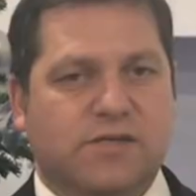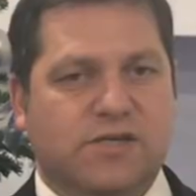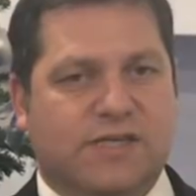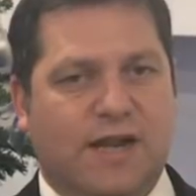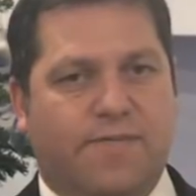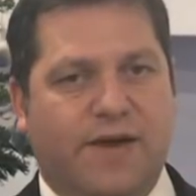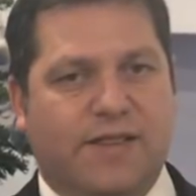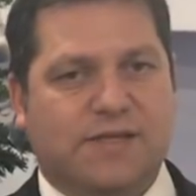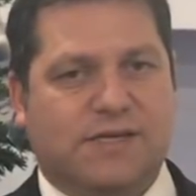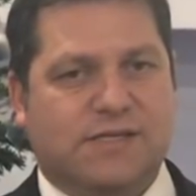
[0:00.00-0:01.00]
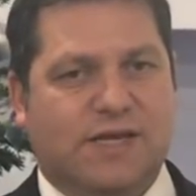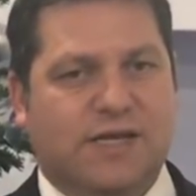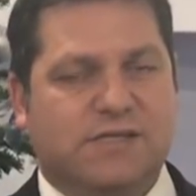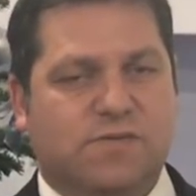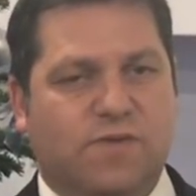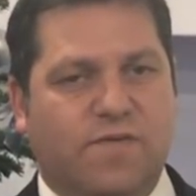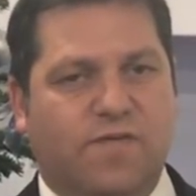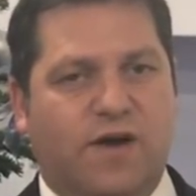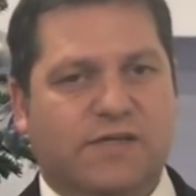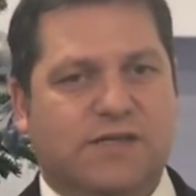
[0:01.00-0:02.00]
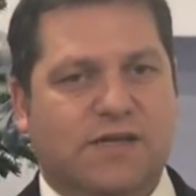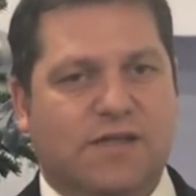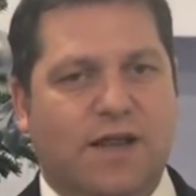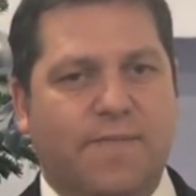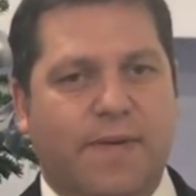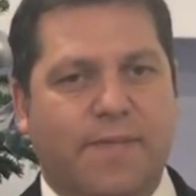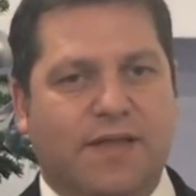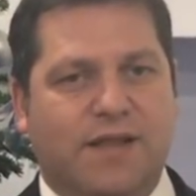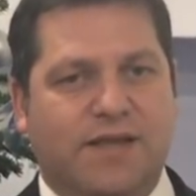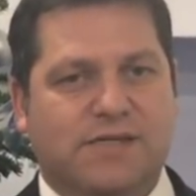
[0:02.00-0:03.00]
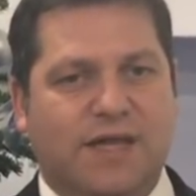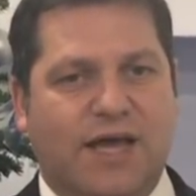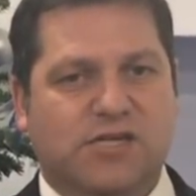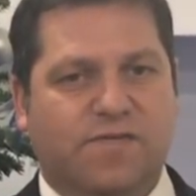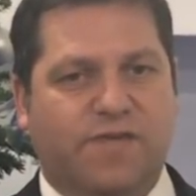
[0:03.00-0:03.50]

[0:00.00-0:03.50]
To celebrate that success, we invited Olympic medalist Asha